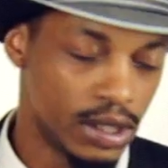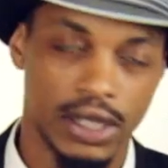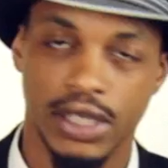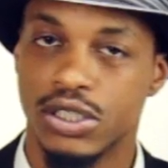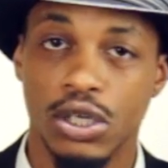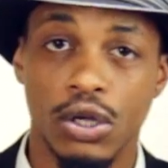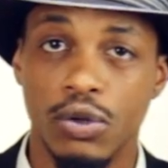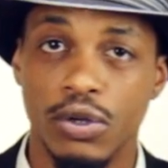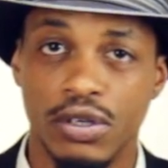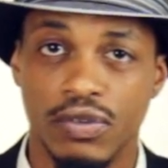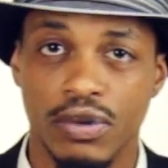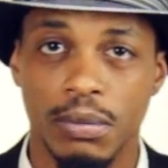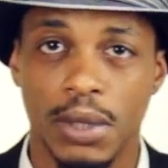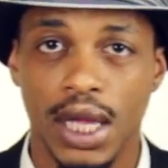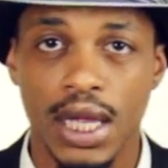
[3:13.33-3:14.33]
It's old. It's
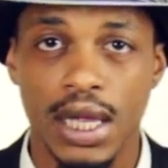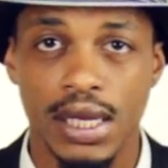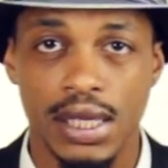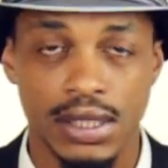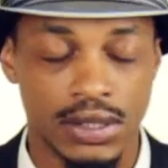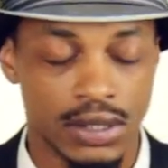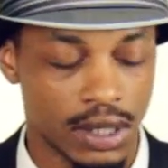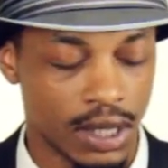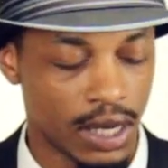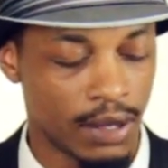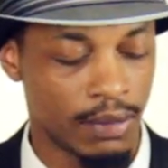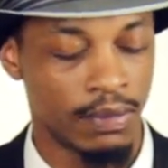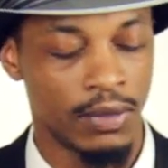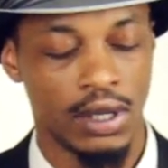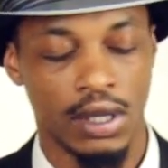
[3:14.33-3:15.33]
from the 80s.
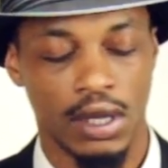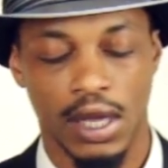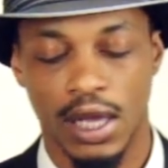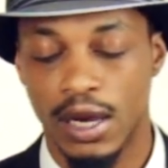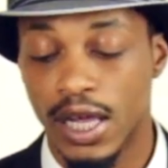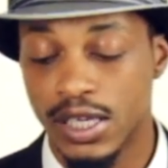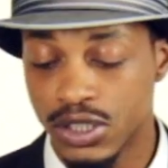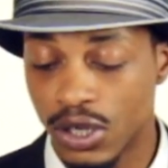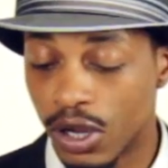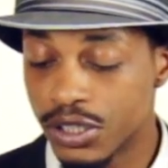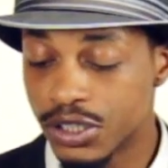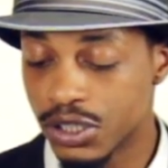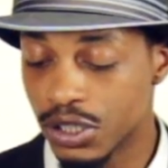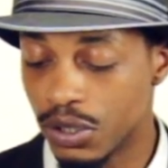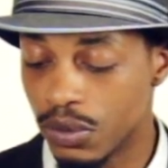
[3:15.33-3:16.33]
And that's
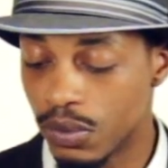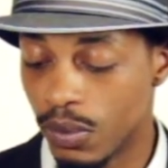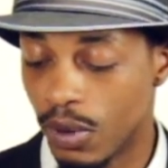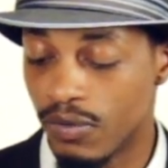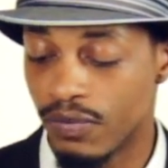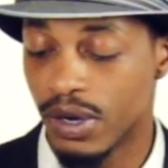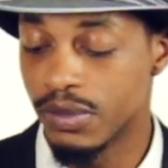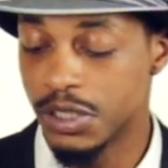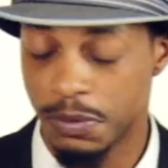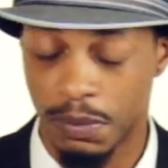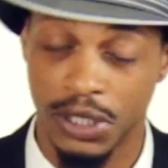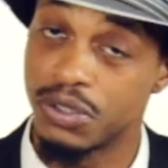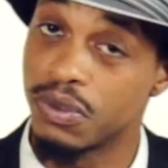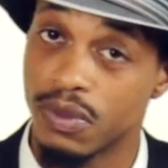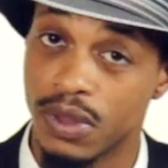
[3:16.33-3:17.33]
also a very
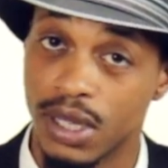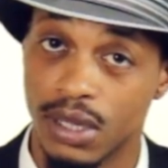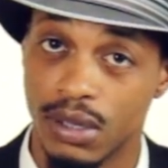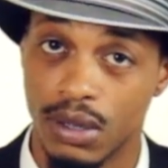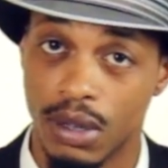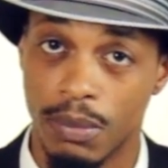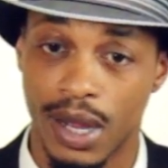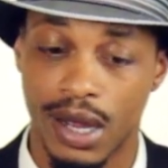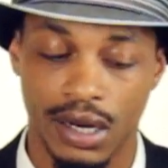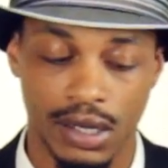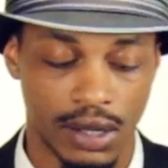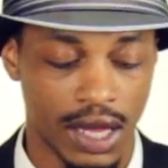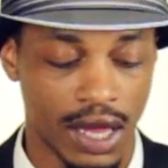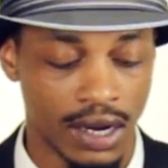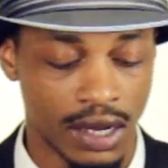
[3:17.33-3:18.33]
special thing about
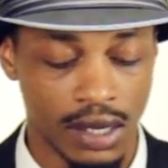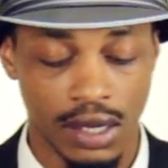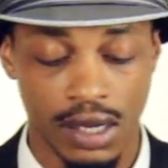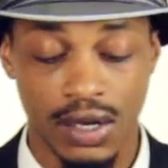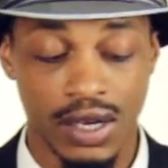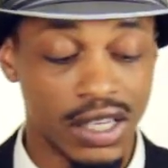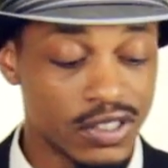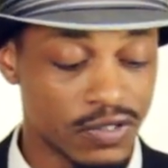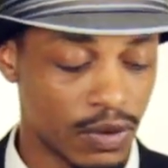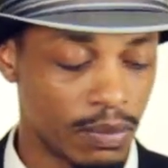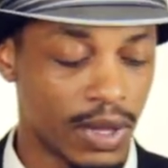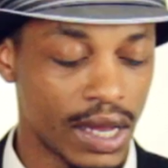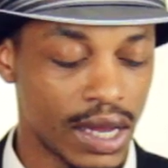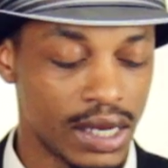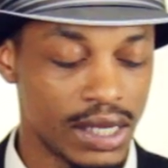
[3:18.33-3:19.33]
it, that it is from
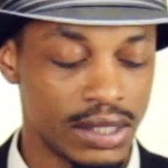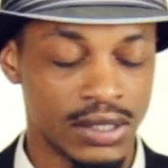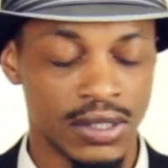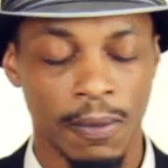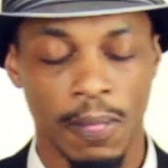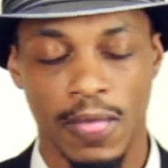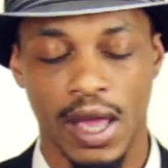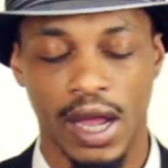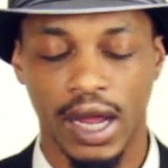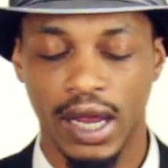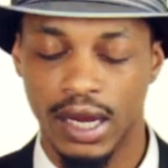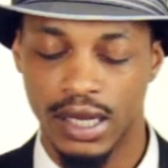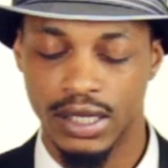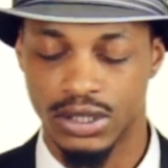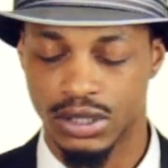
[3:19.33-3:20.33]
the 80s,
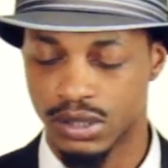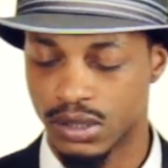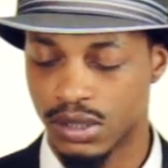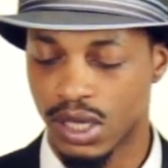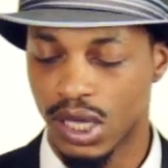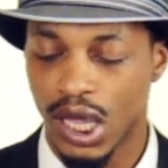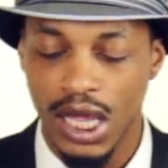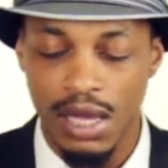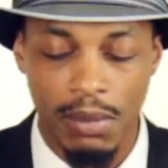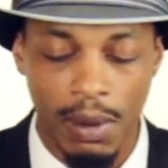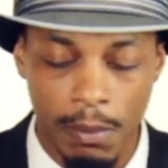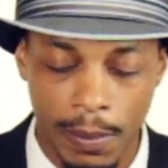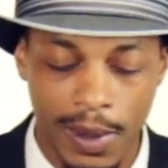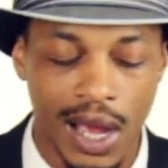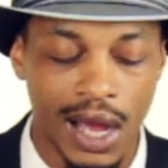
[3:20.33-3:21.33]
and it's came
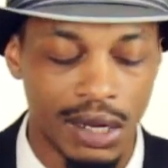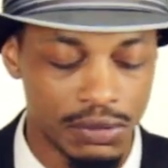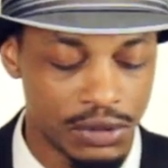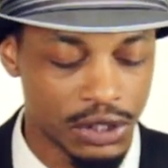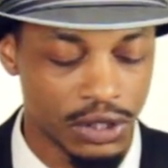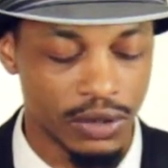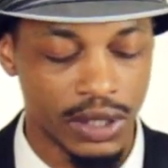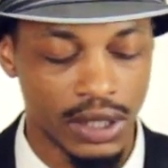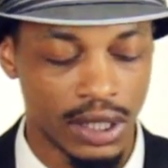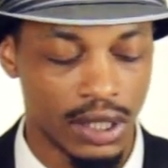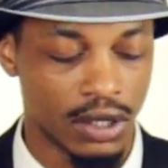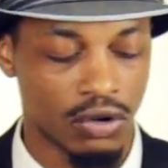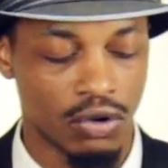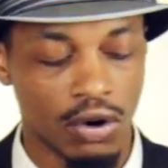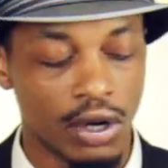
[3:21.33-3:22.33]
about during
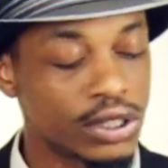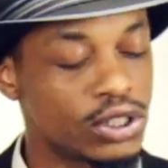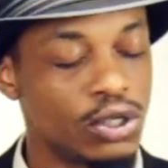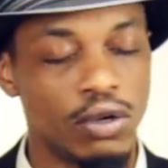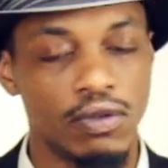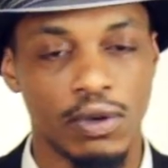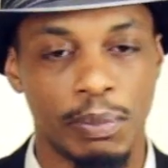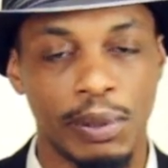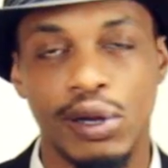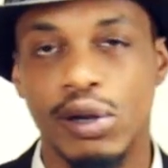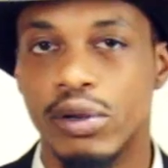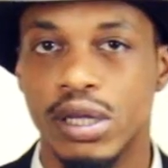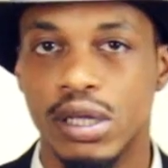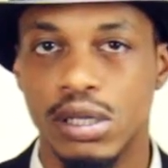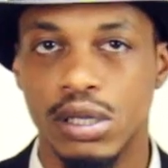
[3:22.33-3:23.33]
a crossover
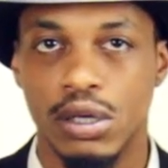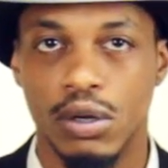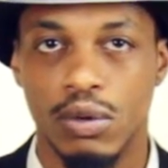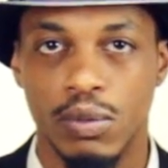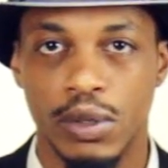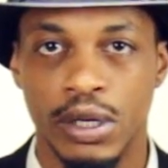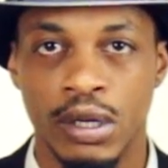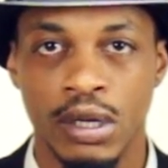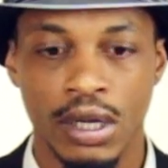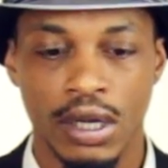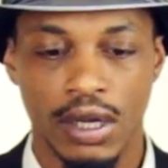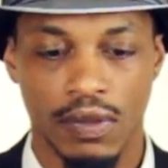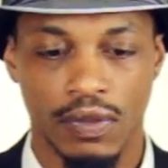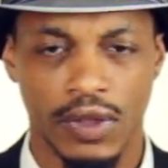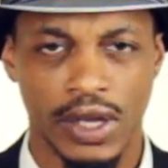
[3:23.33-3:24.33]
period, when
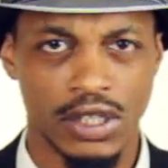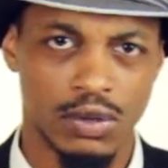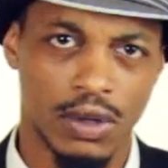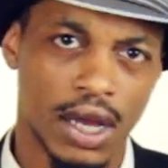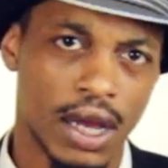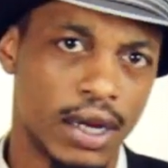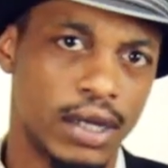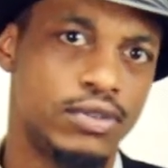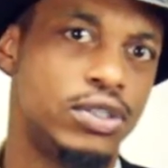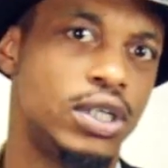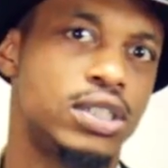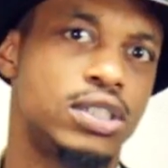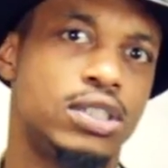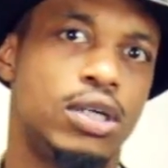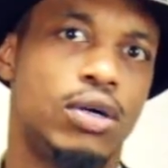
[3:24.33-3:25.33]
things were kind of
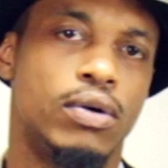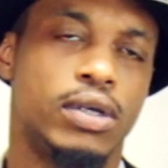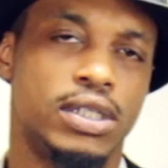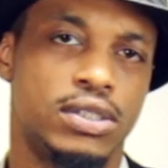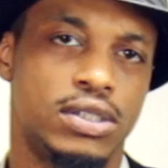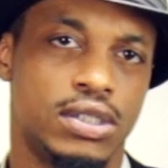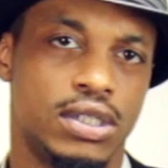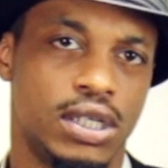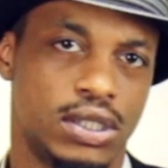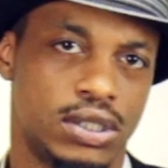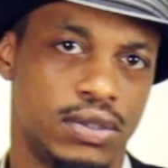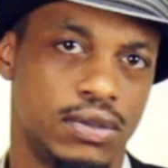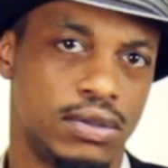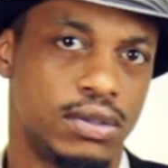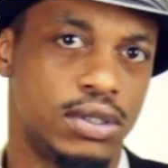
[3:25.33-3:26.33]
just going into this
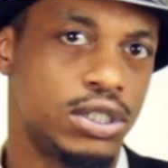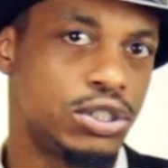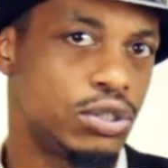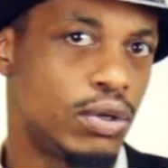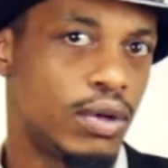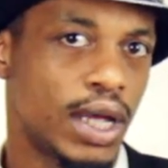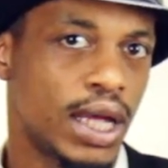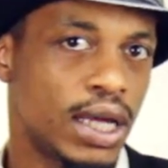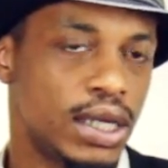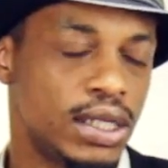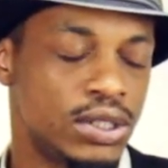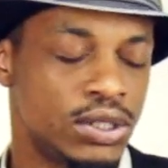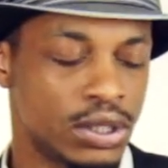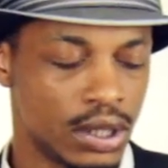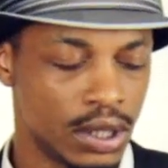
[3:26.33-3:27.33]
digital
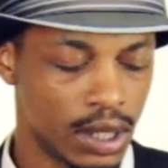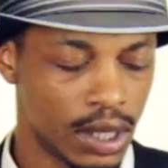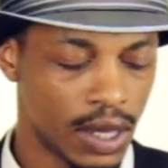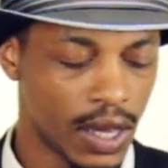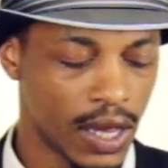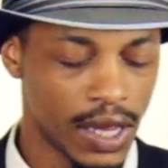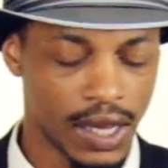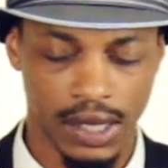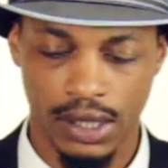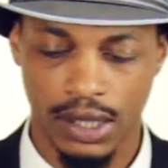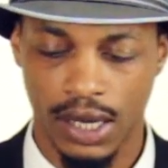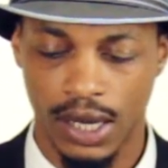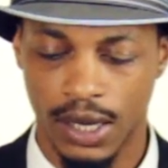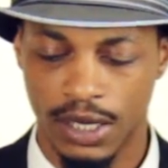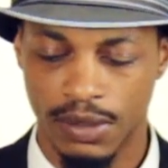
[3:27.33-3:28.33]
age. And
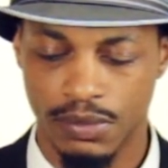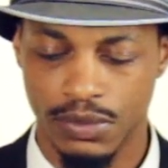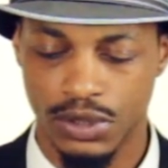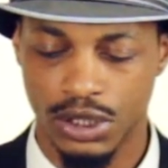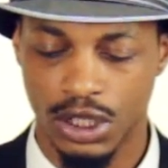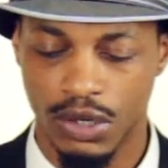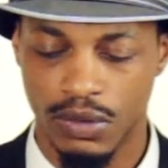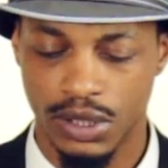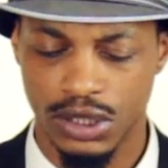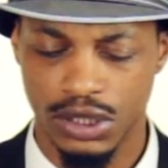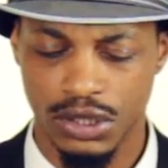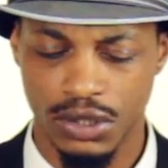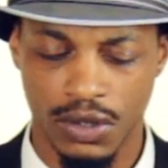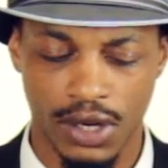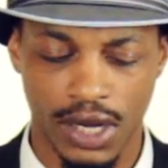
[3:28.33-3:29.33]
so it's
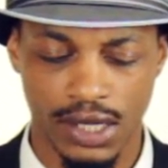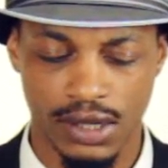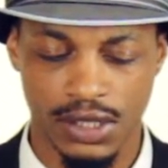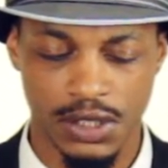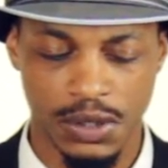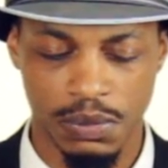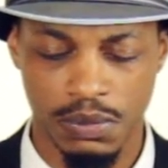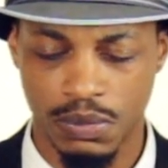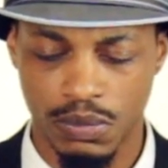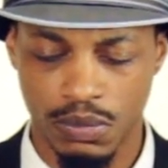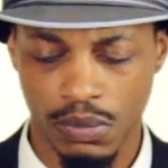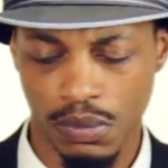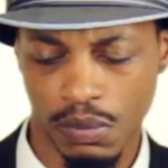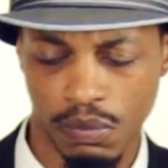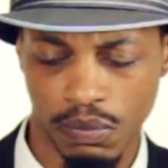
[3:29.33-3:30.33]
sort of like this
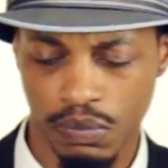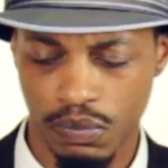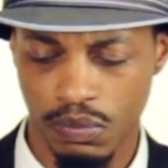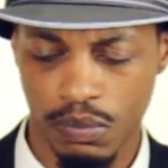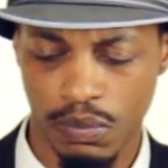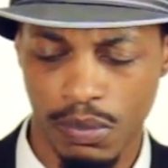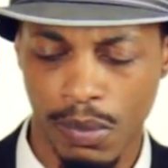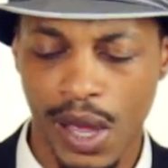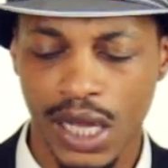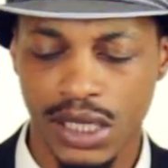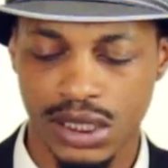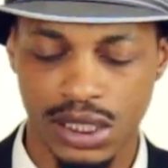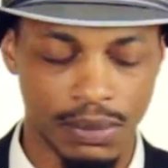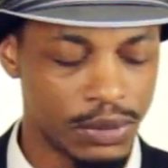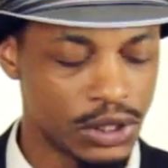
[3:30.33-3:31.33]

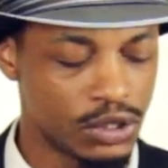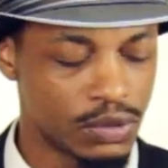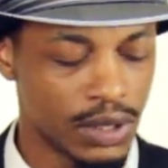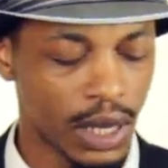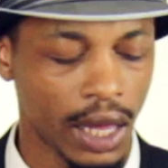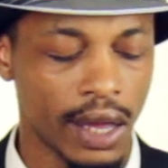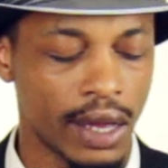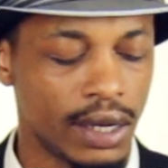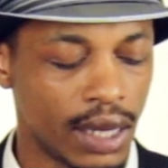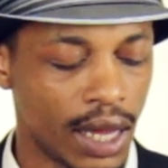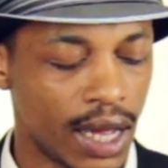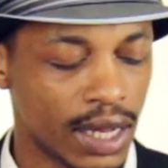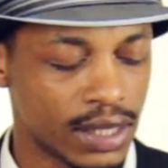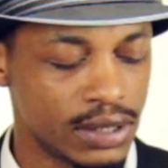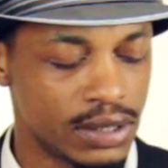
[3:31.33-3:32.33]
mashup between
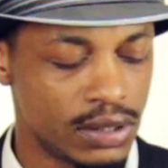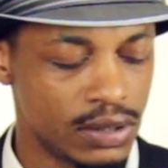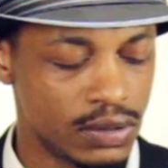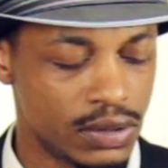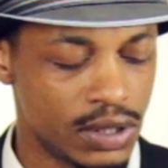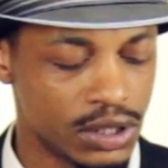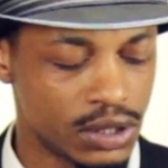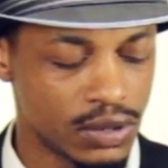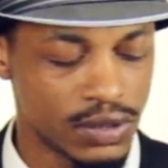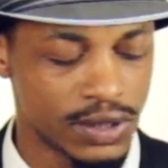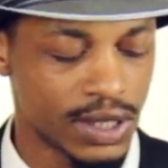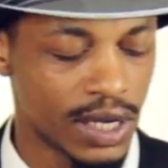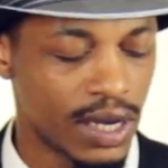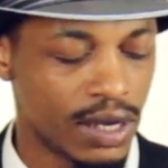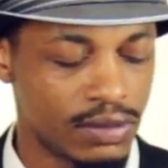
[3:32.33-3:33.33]
analog and digital
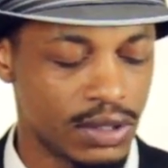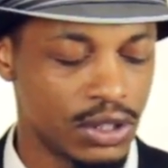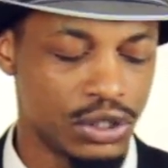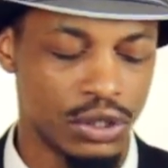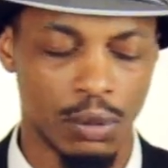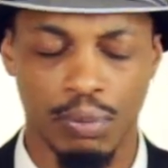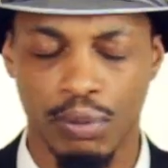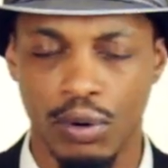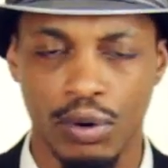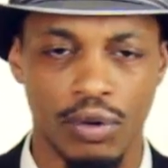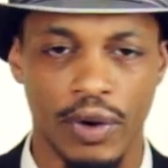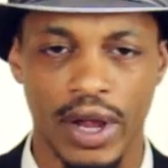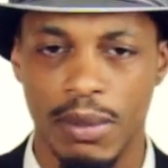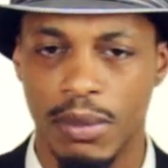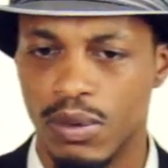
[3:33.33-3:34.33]
sound, digital
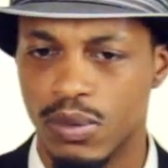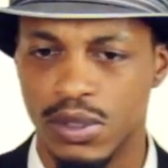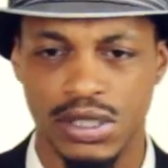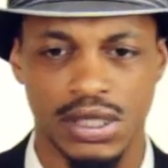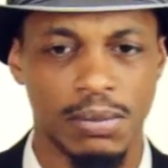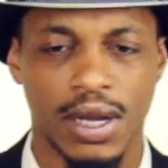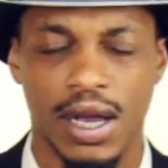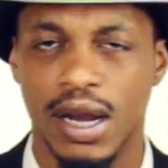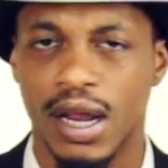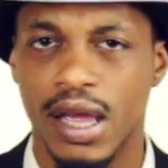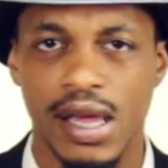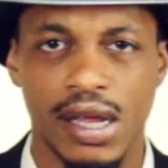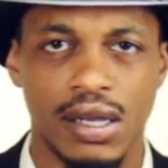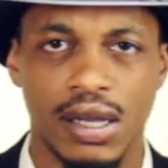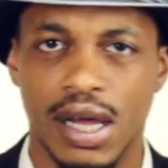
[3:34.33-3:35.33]
programming with some kind of
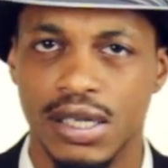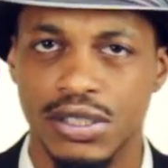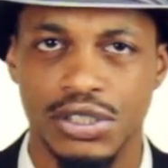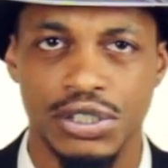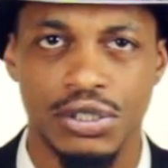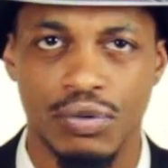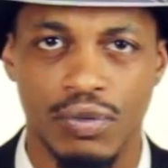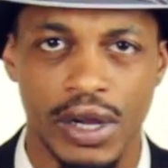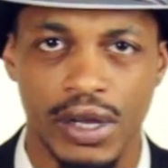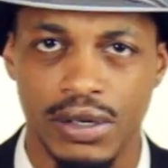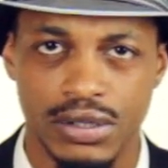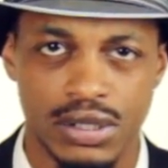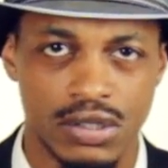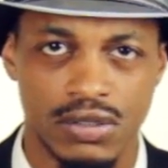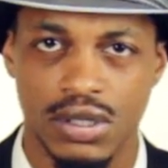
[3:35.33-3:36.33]
analog
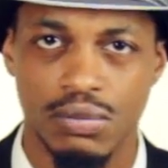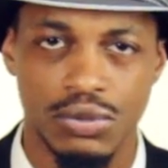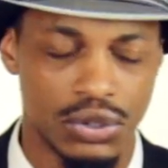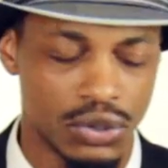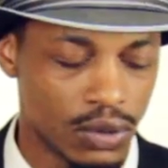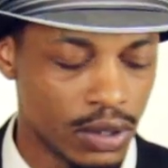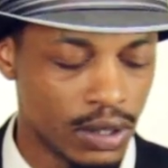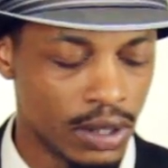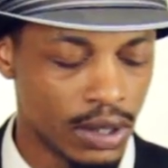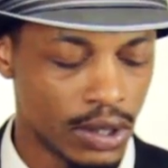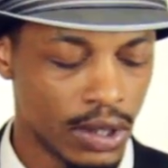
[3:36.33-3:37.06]
generators of some sort.